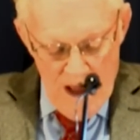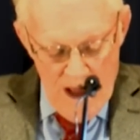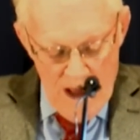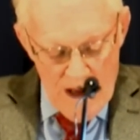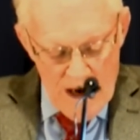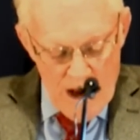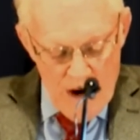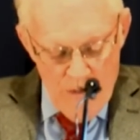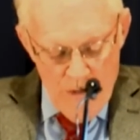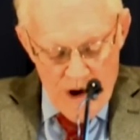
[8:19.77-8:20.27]

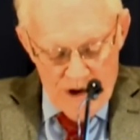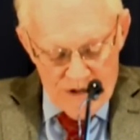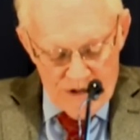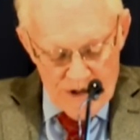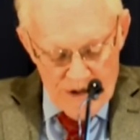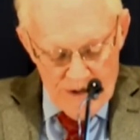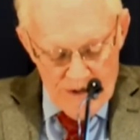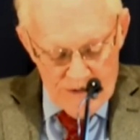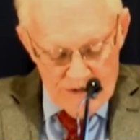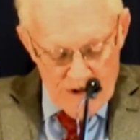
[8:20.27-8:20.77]
and I want
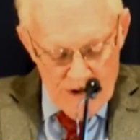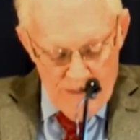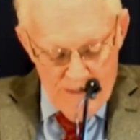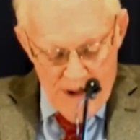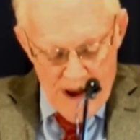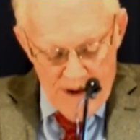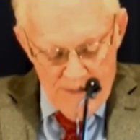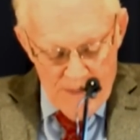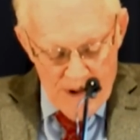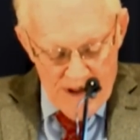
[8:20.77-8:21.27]
you to
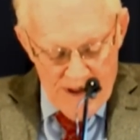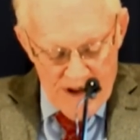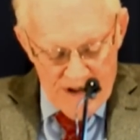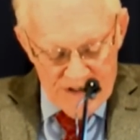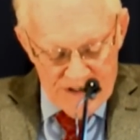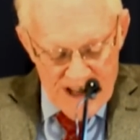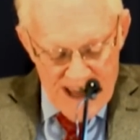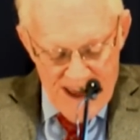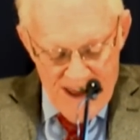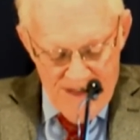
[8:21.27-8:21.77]
remember
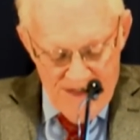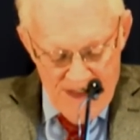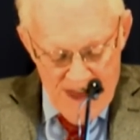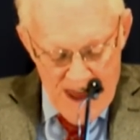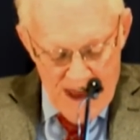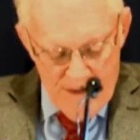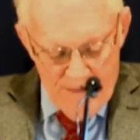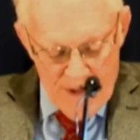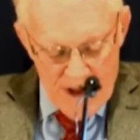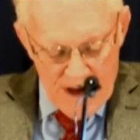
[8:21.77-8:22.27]
this key
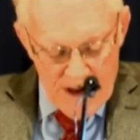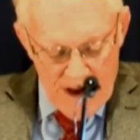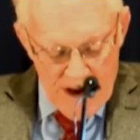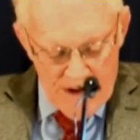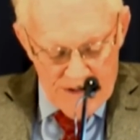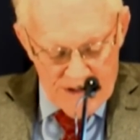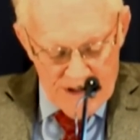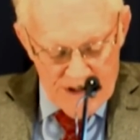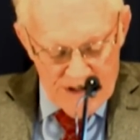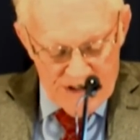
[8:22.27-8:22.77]
thing
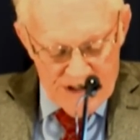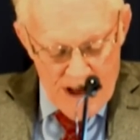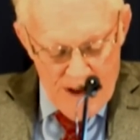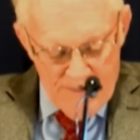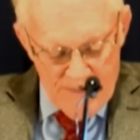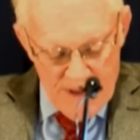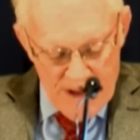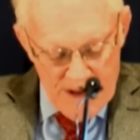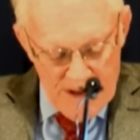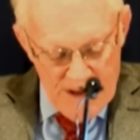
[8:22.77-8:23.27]
because it's
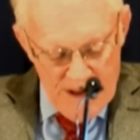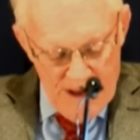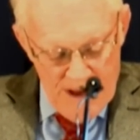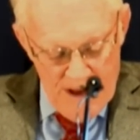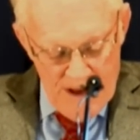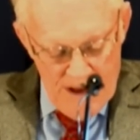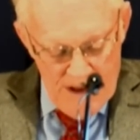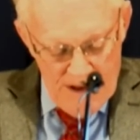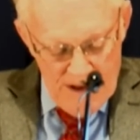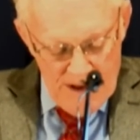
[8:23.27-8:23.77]
something,
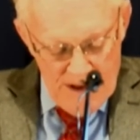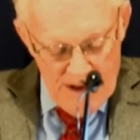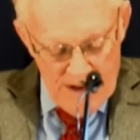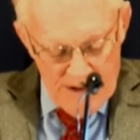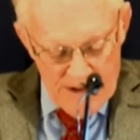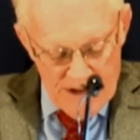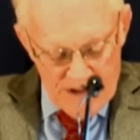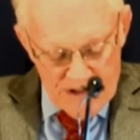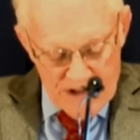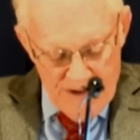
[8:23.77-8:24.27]

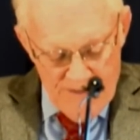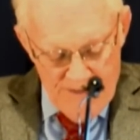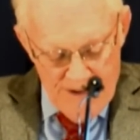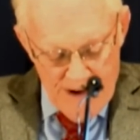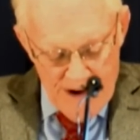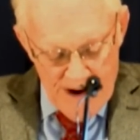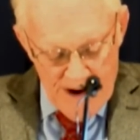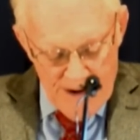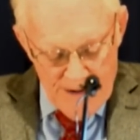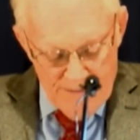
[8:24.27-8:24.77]
just a
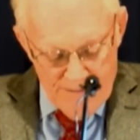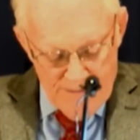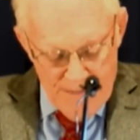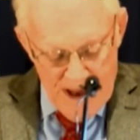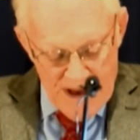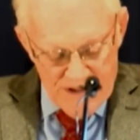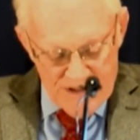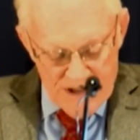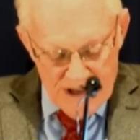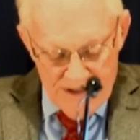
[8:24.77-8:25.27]
very
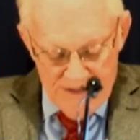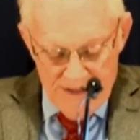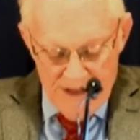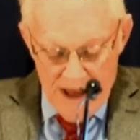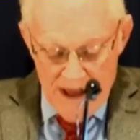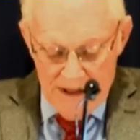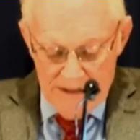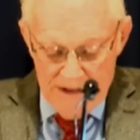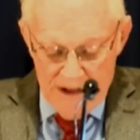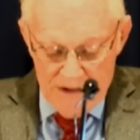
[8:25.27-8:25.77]
basic
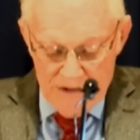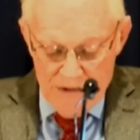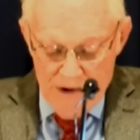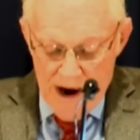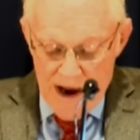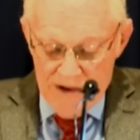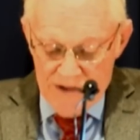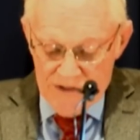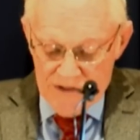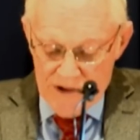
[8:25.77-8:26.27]
thing that
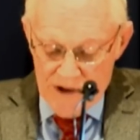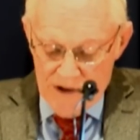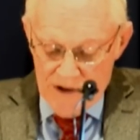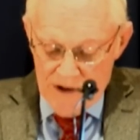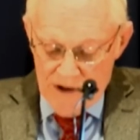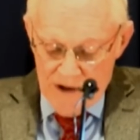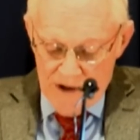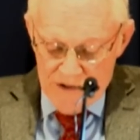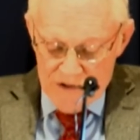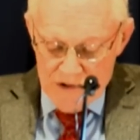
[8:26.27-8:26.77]
Christ
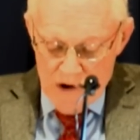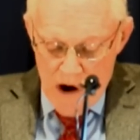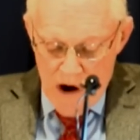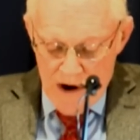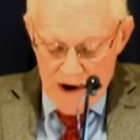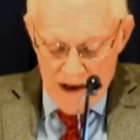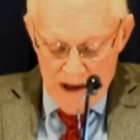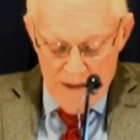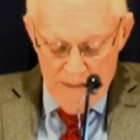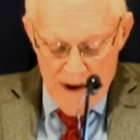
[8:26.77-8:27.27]
is
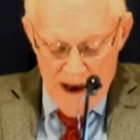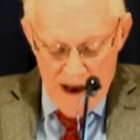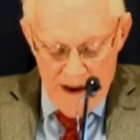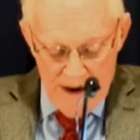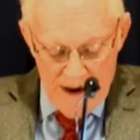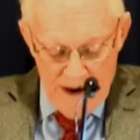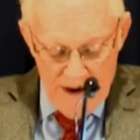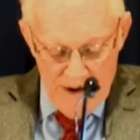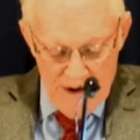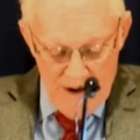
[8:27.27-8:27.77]
talking about
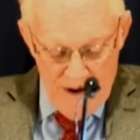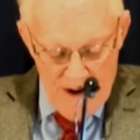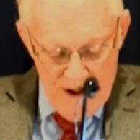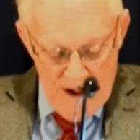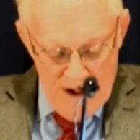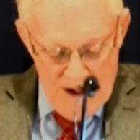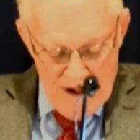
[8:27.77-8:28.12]
here.